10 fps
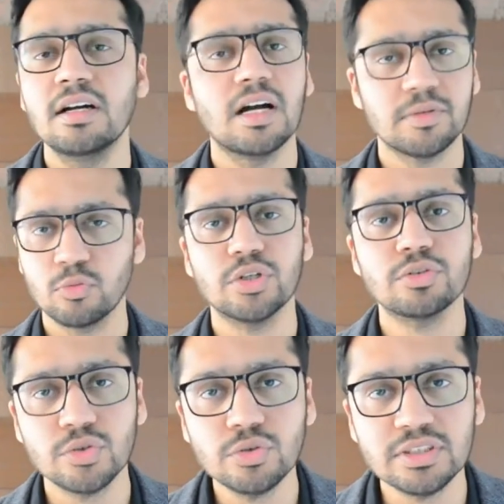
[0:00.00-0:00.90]
I mean, we
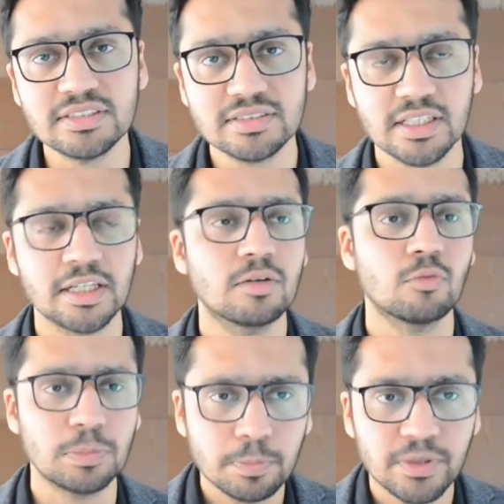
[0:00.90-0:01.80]
don't do this thing.
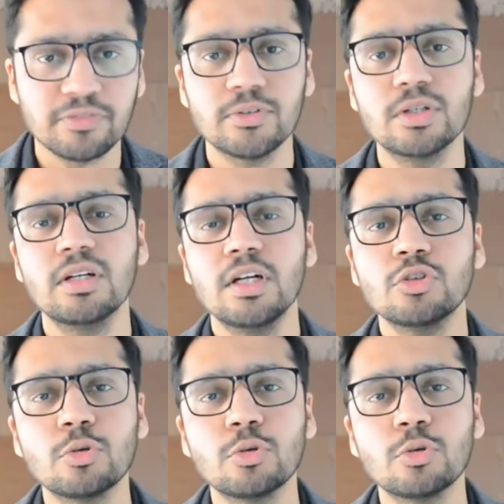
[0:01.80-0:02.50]
We prefer